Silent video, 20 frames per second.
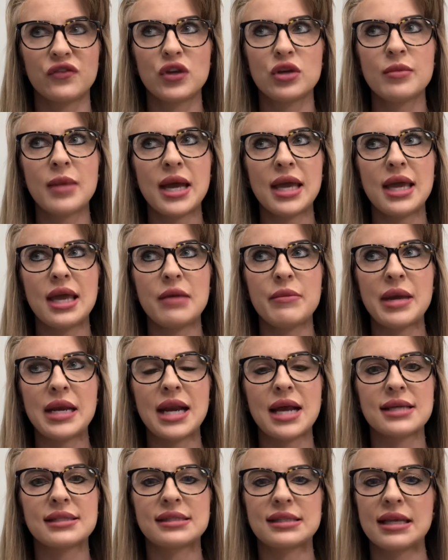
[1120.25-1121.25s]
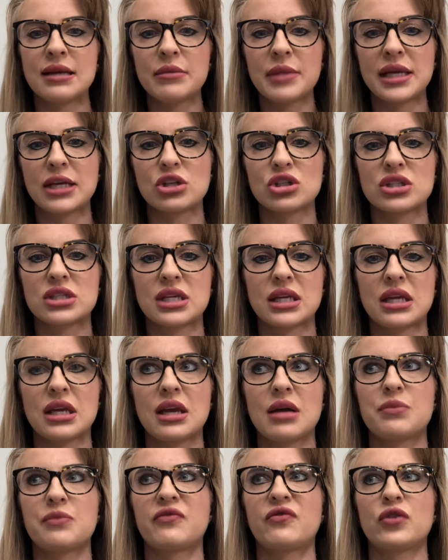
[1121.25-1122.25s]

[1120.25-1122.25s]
It may not seem like you're sticking up